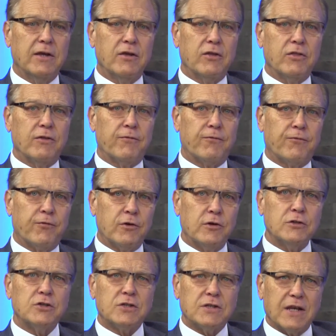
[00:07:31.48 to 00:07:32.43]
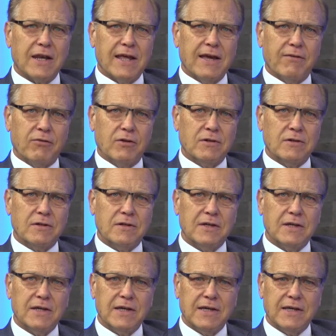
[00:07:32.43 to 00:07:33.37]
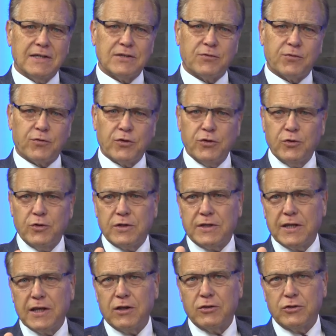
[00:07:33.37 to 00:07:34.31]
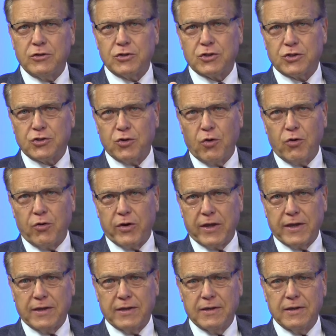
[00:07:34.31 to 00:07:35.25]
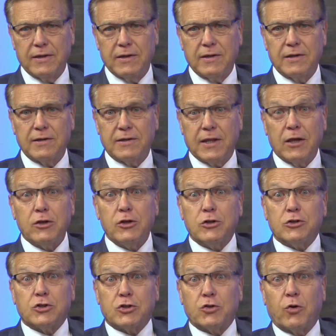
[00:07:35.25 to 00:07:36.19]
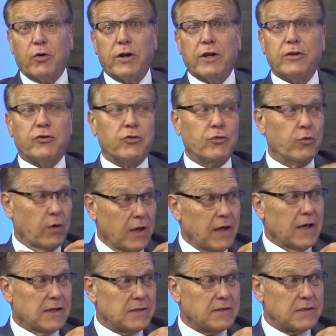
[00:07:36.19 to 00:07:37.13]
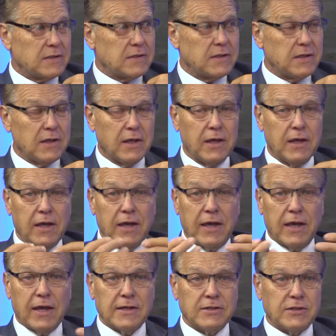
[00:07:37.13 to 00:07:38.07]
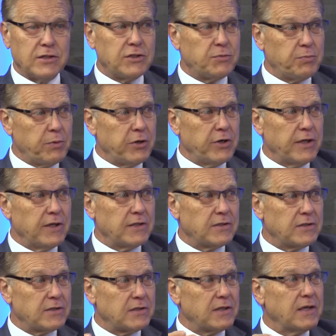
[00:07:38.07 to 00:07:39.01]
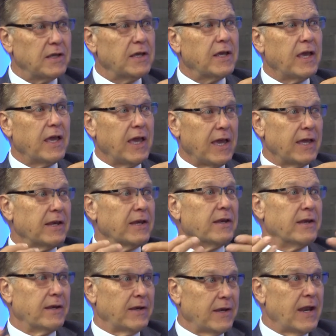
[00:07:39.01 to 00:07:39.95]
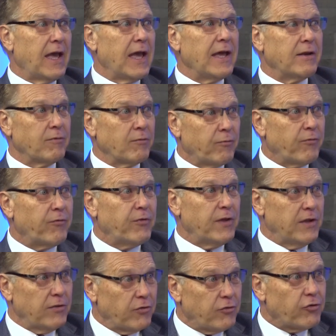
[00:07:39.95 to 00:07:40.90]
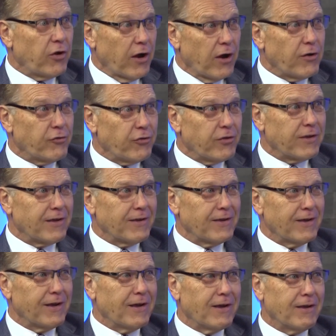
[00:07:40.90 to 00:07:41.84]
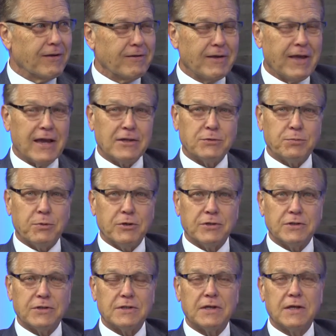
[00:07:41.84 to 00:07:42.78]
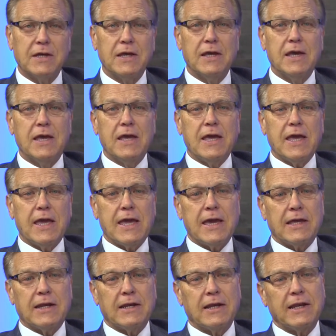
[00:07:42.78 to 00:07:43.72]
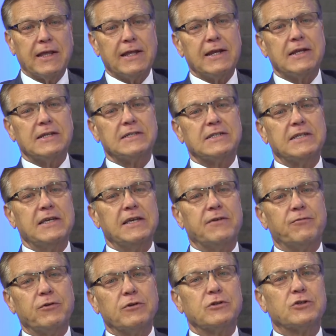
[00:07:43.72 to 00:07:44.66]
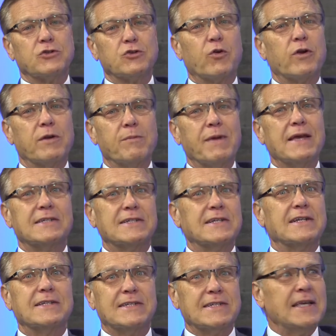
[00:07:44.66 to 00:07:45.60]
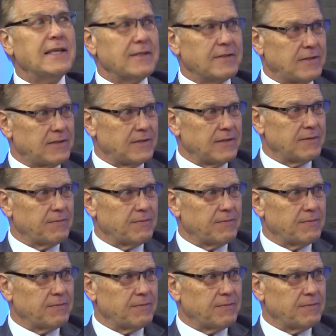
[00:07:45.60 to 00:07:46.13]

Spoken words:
The first level is for you to tell your story. Tell your story to us as experienced and non-fee charging experts, and let us see if your story makes any sense.